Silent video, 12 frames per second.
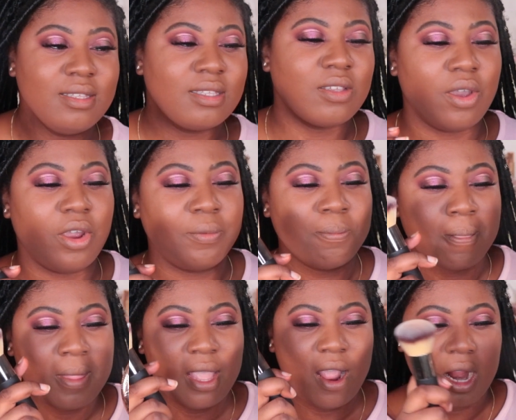So
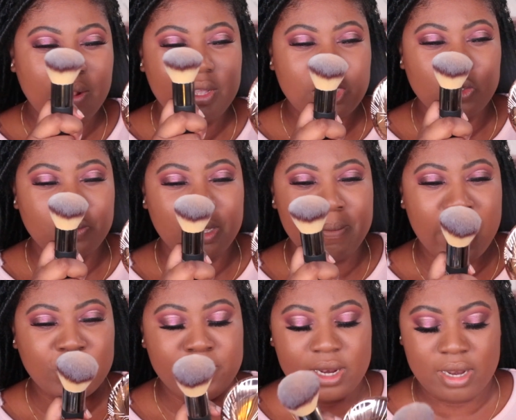I reckon these two will be a
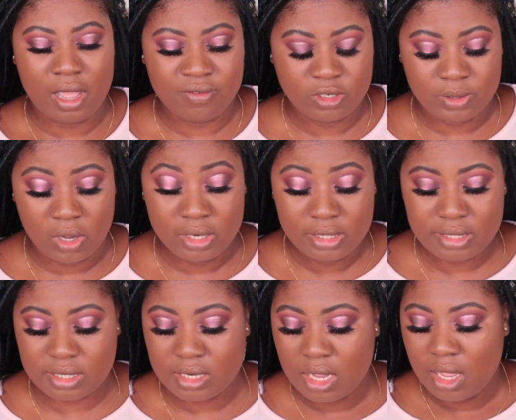match made in heaven, to be
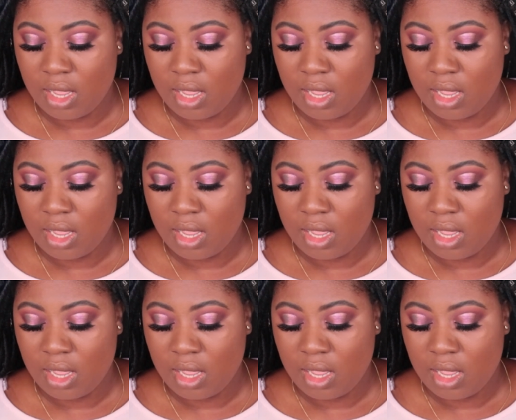honest.